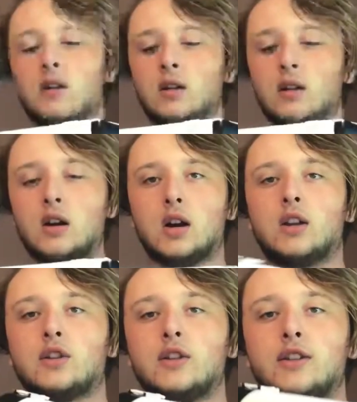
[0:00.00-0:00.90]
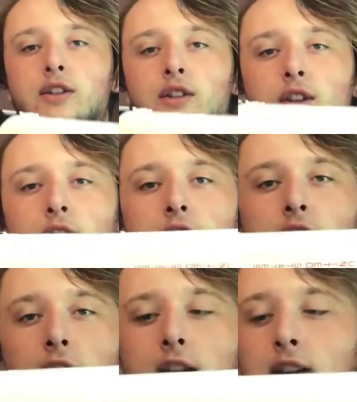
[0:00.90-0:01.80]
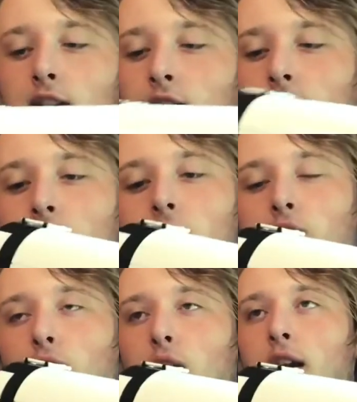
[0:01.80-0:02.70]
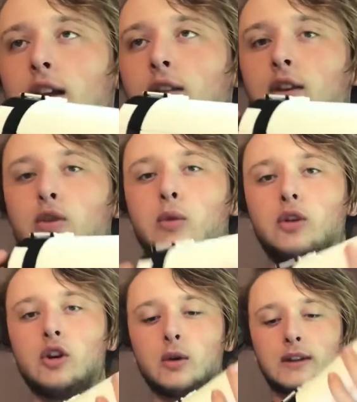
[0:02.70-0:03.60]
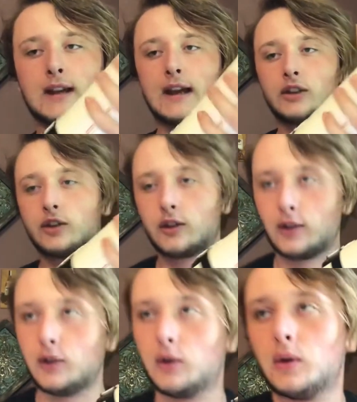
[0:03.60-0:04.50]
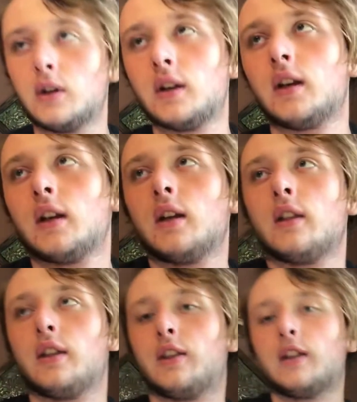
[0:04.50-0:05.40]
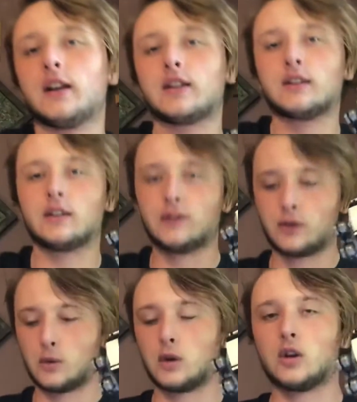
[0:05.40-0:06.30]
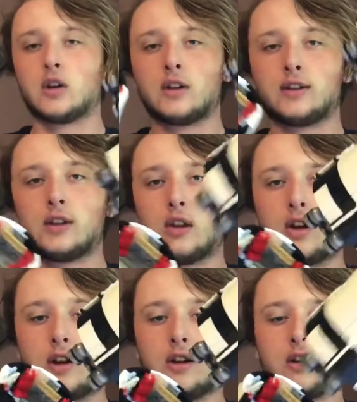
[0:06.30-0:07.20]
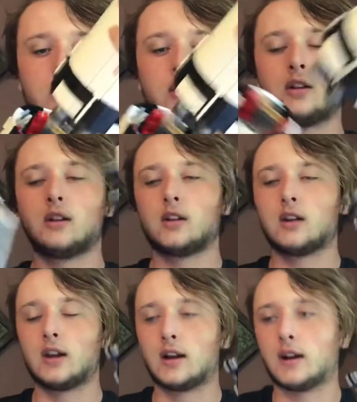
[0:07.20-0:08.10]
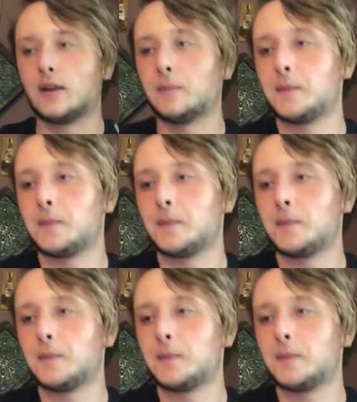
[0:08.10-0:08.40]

Alright, so this is the second stage of the rocket. This would go attached to this if it were still on here. And